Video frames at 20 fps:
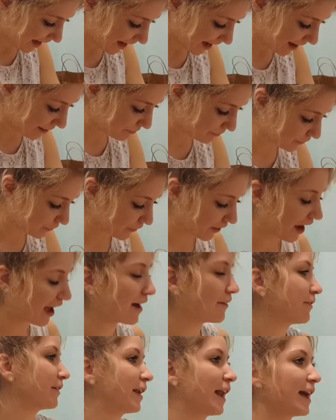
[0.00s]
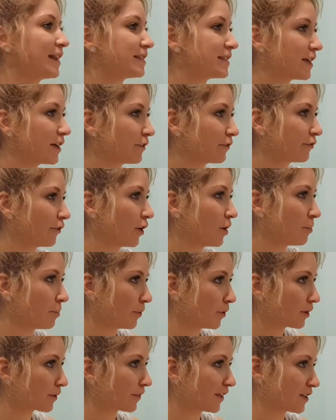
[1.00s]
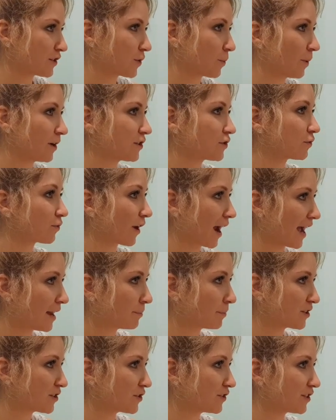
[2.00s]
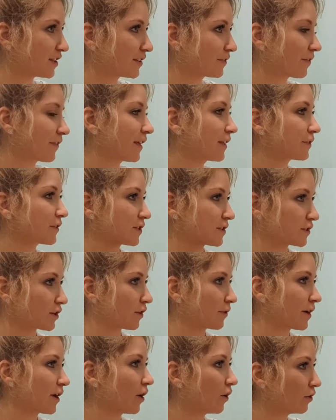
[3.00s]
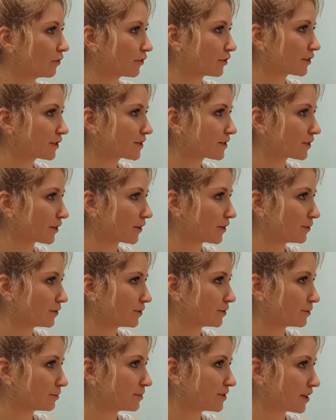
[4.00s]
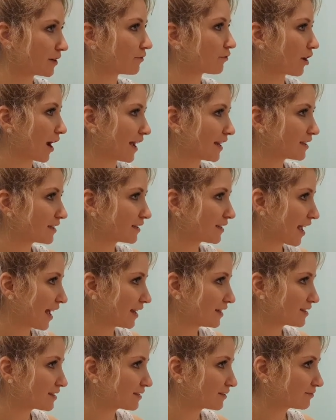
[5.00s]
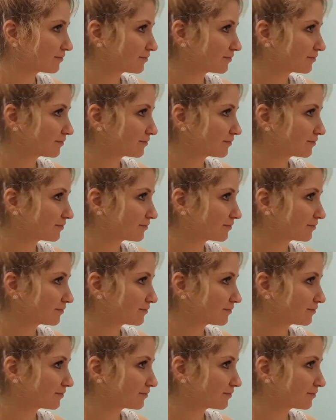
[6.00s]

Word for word: Um, do you have an idea for a book that you want to write but you didn't think the story over, so you didn't write it yet?